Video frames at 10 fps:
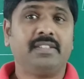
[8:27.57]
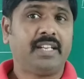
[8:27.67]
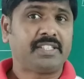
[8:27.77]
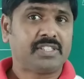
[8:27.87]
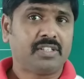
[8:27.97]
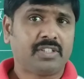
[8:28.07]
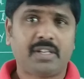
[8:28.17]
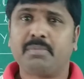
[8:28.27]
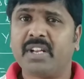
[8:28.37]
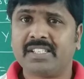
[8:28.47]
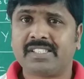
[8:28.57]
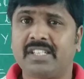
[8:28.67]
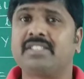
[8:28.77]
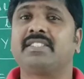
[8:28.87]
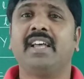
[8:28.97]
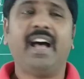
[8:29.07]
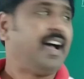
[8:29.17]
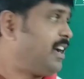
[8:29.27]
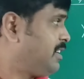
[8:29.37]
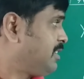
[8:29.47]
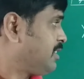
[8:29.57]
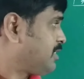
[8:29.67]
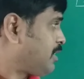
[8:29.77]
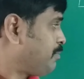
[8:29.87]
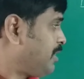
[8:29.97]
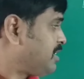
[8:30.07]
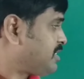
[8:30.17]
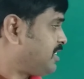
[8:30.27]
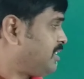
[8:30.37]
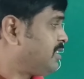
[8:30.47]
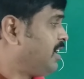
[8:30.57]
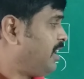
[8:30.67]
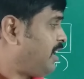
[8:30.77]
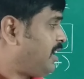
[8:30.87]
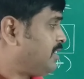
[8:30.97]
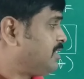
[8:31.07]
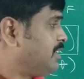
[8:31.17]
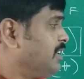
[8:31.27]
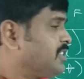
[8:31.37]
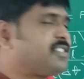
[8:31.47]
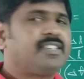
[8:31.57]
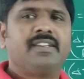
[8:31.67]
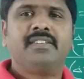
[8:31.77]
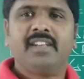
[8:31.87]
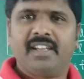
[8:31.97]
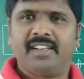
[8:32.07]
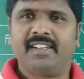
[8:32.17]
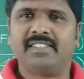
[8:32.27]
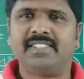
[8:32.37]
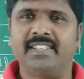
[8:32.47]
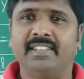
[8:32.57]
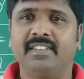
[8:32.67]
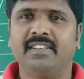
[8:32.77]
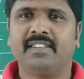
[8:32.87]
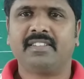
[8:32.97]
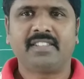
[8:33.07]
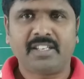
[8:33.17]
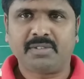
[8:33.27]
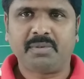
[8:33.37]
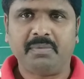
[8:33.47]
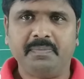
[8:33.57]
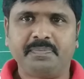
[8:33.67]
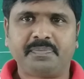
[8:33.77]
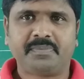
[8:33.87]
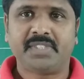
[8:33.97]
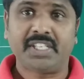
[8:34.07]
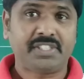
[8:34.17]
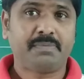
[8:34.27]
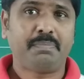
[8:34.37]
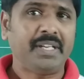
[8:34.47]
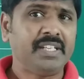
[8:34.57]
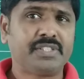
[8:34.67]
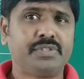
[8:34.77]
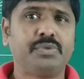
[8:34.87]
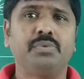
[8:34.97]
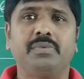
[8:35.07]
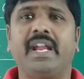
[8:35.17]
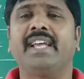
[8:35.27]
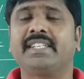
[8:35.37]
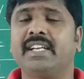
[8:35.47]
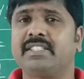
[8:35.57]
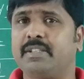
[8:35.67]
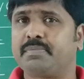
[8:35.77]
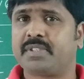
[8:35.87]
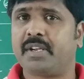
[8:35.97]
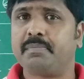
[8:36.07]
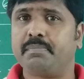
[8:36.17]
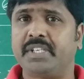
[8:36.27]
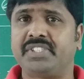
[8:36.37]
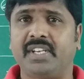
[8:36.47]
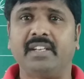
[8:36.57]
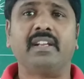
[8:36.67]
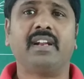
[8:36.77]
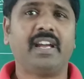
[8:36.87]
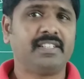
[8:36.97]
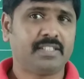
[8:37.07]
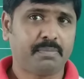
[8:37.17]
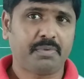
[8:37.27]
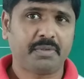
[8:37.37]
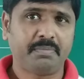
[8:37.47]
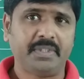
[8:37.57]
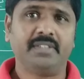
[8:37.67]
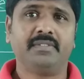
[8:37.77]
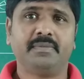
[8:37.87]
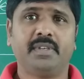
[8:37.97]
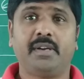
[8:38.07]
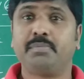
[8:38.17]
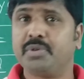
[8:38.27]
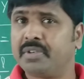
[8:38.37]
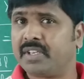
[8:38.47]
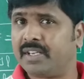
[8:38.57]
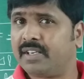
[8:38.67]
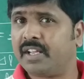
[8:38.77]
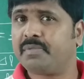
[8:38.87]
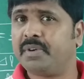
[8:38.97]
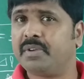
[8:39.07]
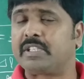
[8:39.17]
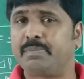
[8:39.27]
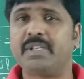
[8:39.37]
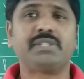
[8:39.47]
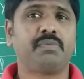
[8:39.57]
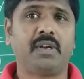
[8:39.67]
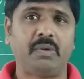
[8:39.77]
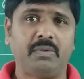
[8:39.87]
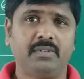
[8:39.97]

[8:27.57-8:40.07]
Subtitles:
Next, thermal stress and thermal strain and strain energy. Thank you. Just please do like and subscribe my channel and support me. I'm doing regular videos. Please follow.